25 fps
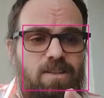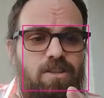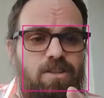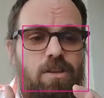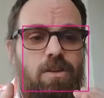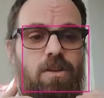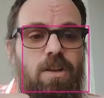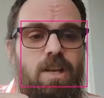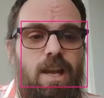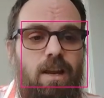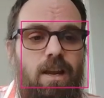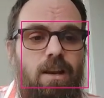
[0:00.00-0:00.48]
So
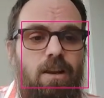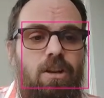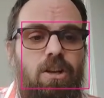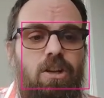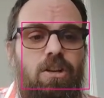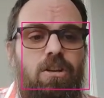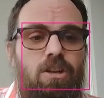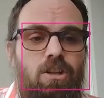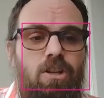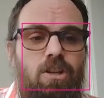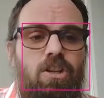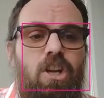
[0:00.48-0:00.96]
you can't
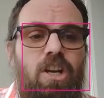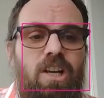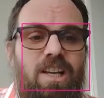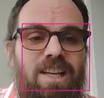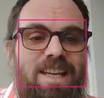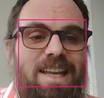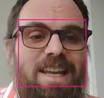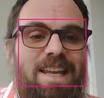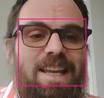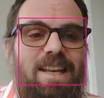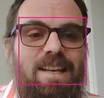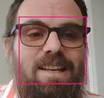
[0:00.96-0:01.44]
clunk
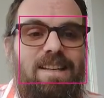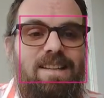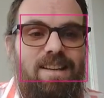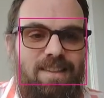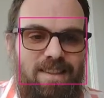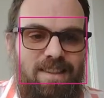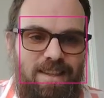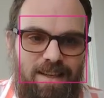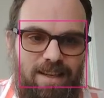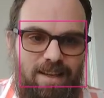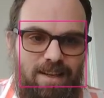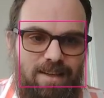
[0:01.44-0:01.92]
into
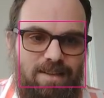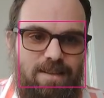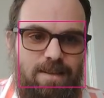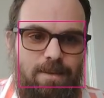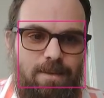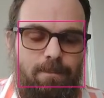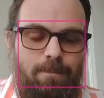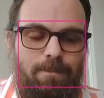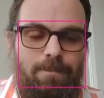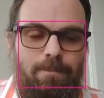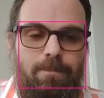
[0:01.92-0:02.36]
things,